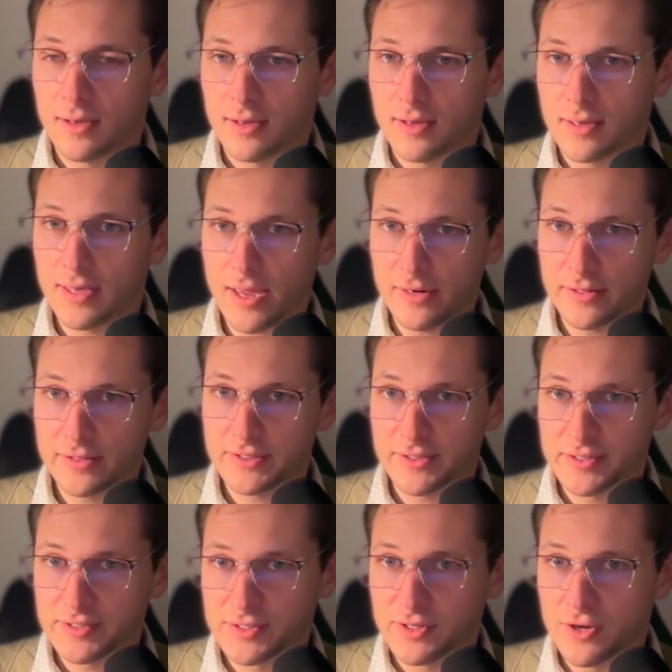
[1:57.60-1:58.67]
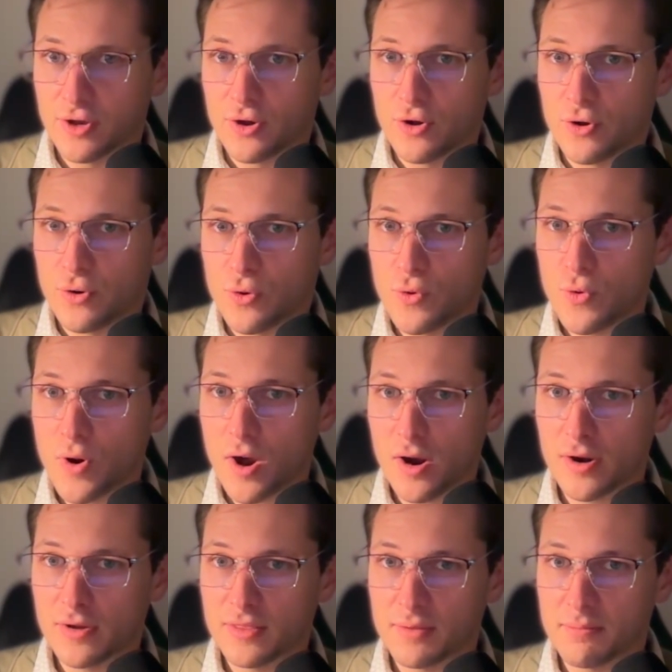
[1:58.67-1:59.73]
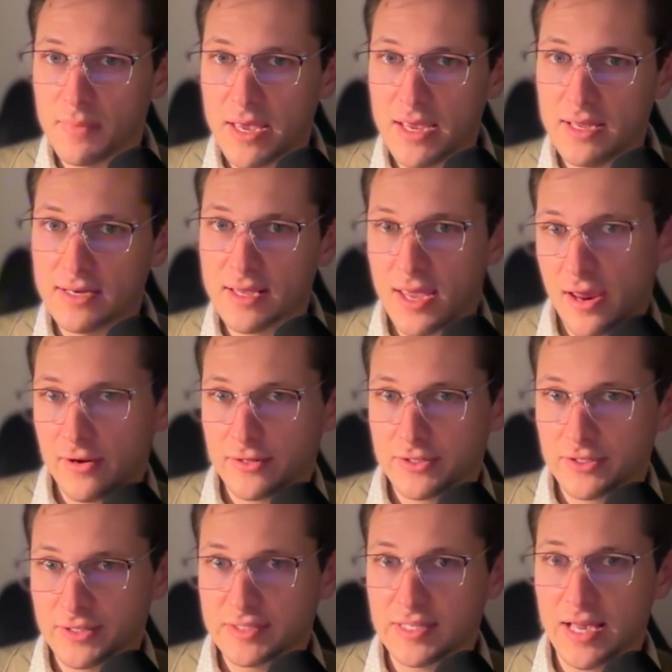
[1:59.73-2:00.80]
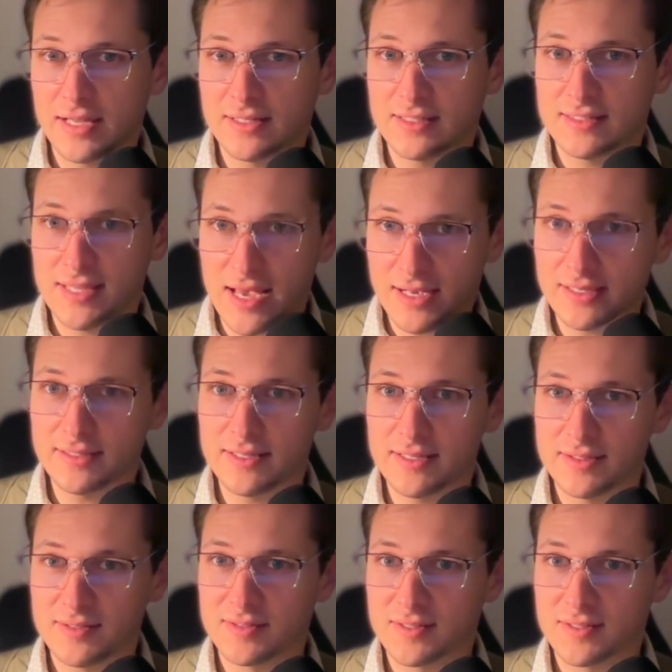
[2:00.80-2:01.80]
Characters. Who are the main characters and antagonists?